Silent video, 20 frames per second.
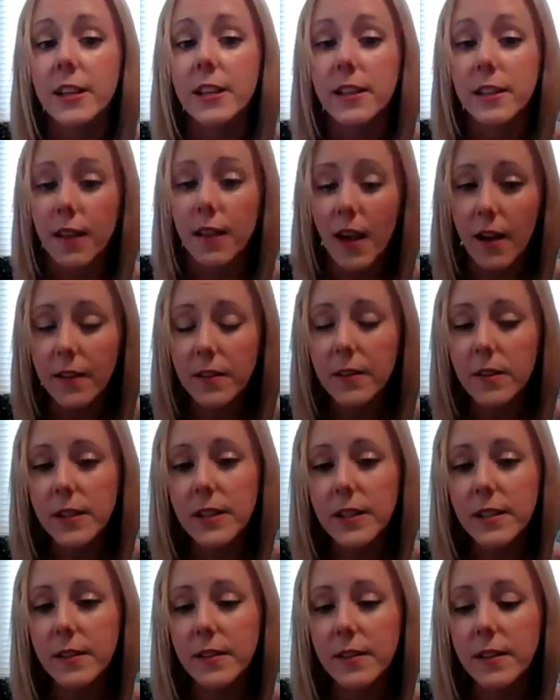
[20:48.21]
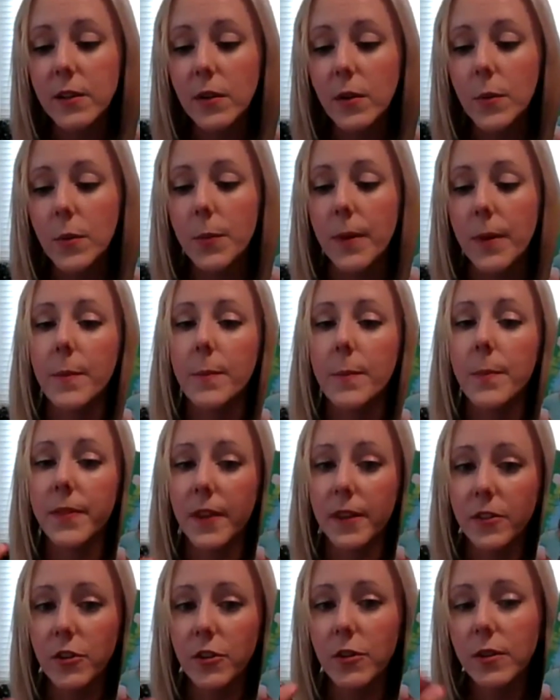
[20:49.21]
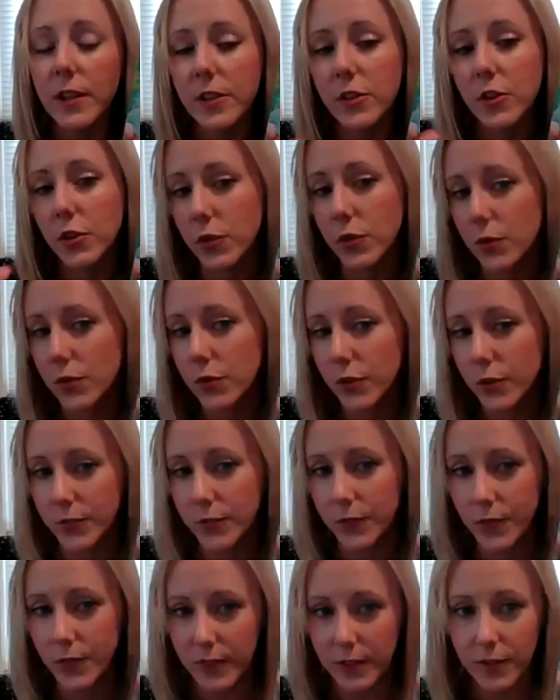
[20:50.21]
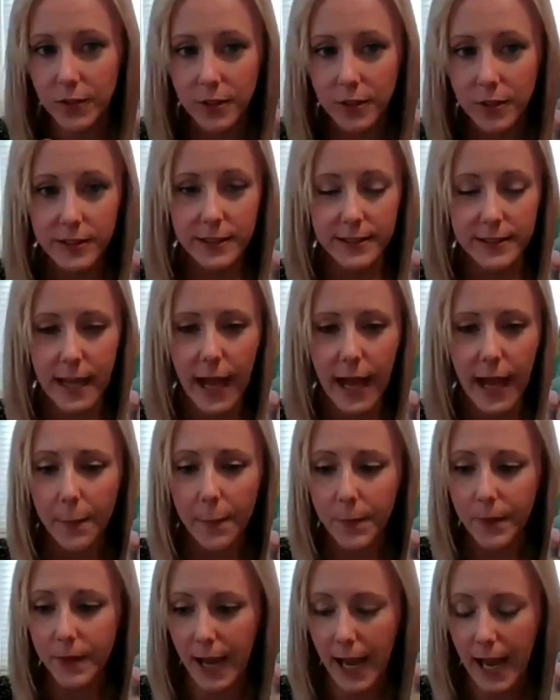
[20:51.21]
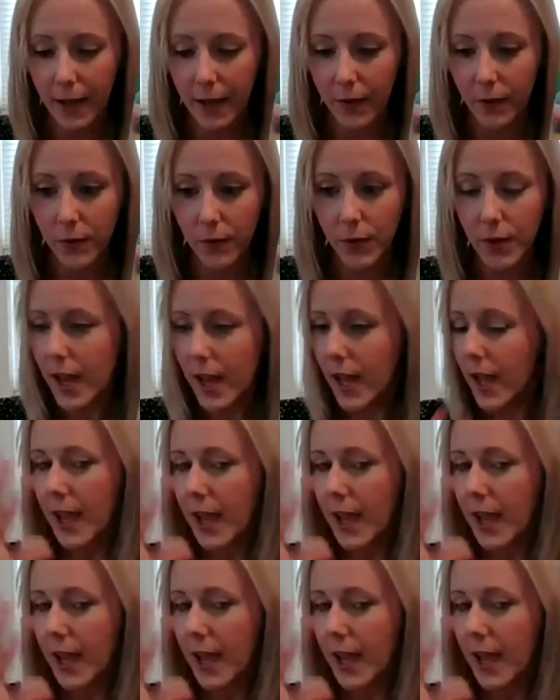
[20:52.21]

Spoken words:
you color in a little bit, but then you like use your finger to tap it out.